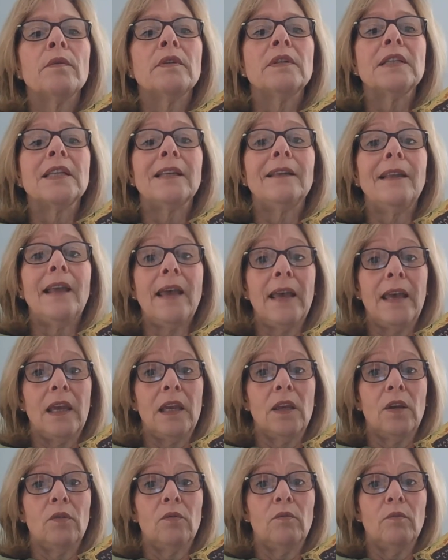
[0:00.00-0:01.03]

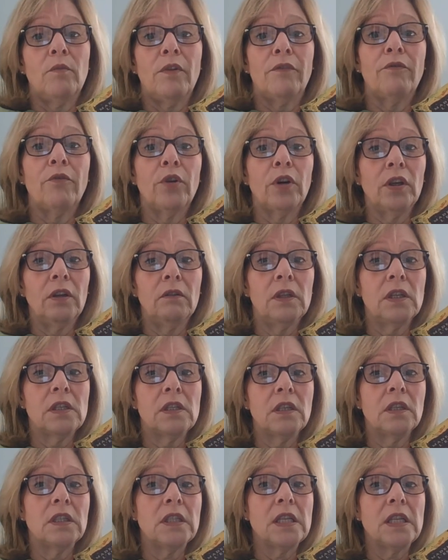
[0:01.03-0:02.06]
Today, before you
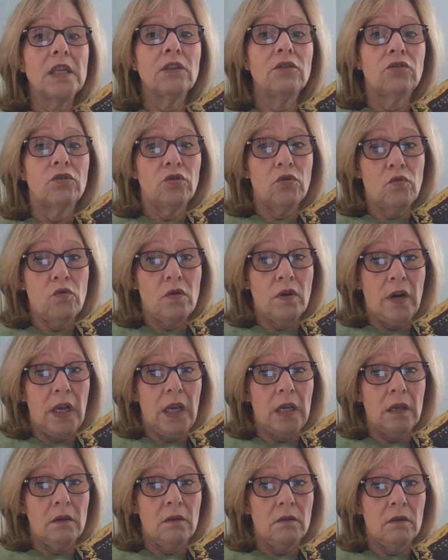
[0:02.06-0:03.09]
listen to this
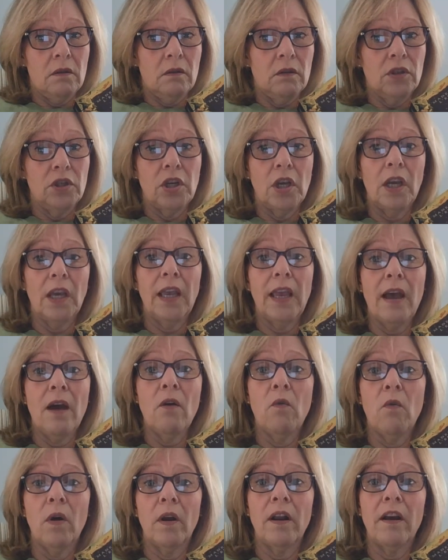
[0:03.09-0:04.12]
story, check
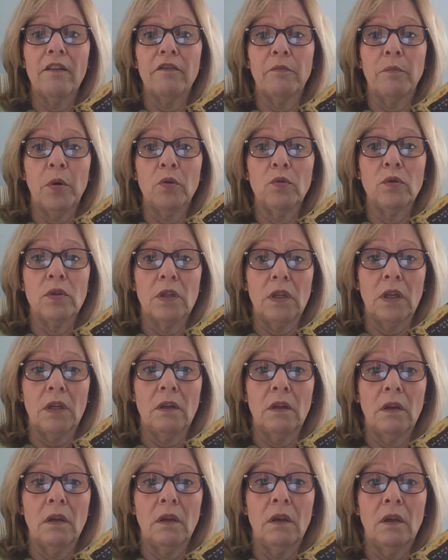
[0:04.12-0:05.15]
out what I've
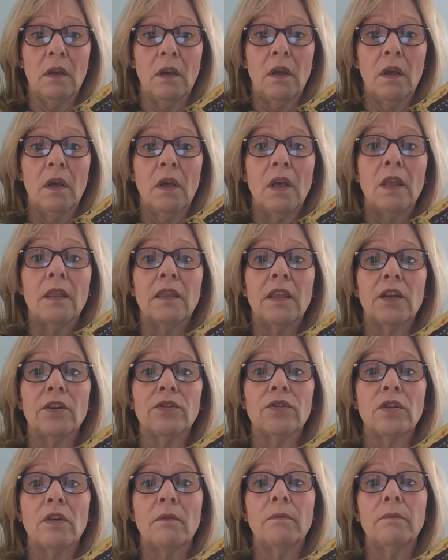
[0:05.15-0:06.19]
posted.
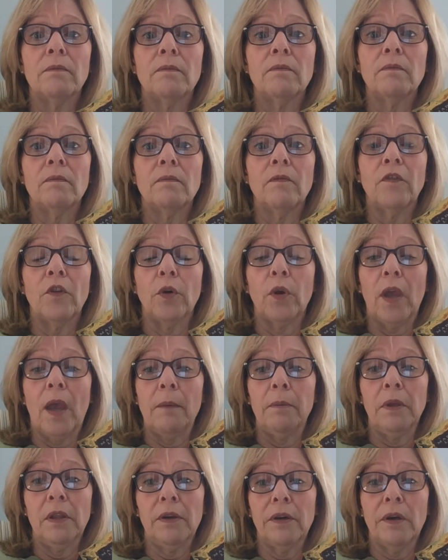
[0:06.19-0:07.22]
There's some
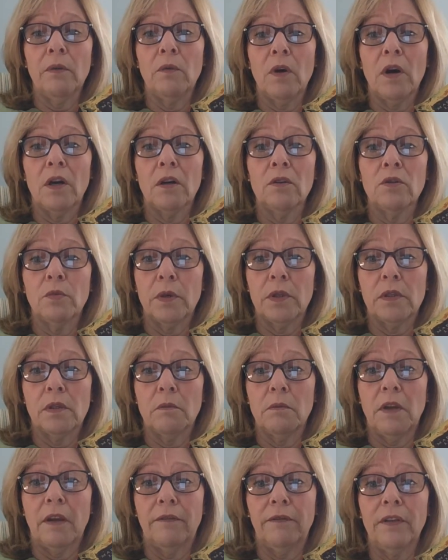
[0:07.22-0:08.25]
vocabulary words with
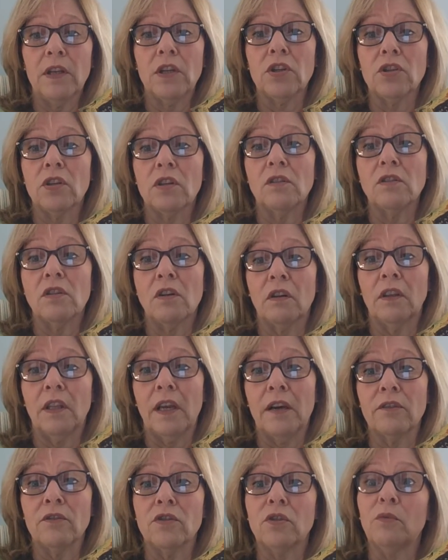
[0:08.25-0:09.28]
some definitions on
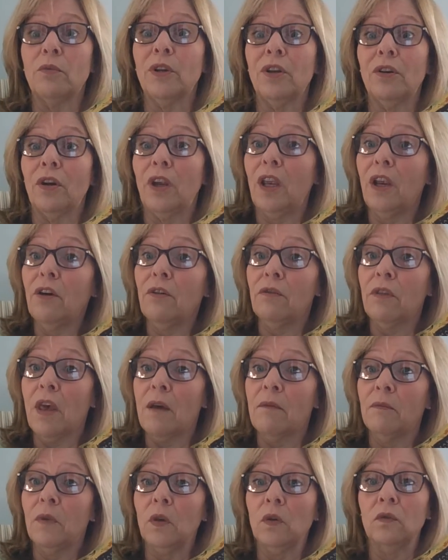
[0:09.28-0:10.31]
there, so when you hear
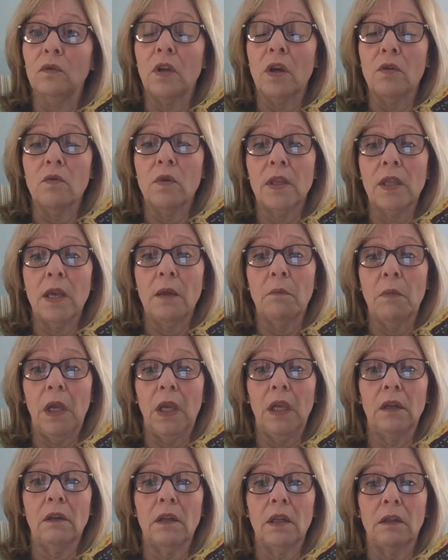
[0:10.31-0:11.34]
them, you'll know what they
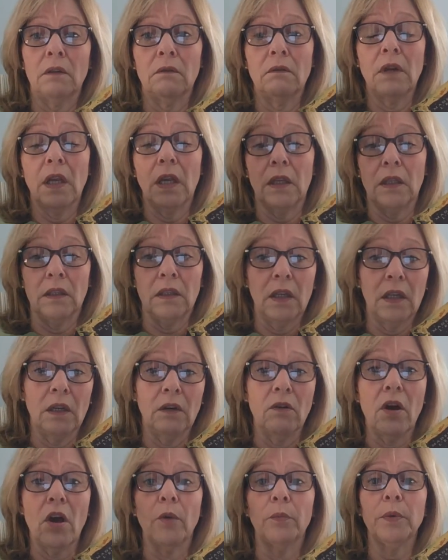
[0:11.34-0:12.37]
mean, and
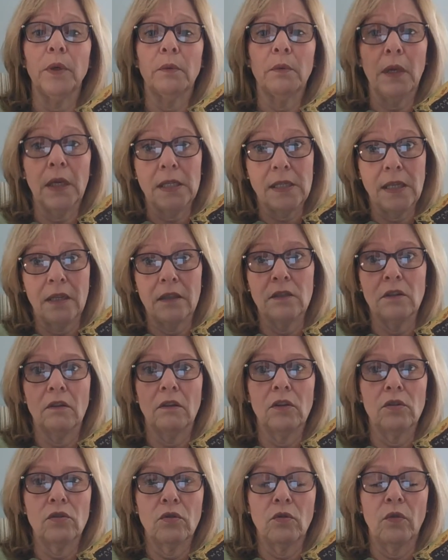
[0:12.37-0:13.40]
it'll help you make sense of
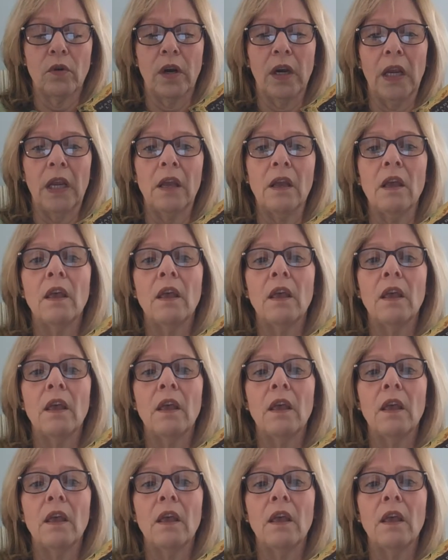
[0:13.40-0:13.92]
the story.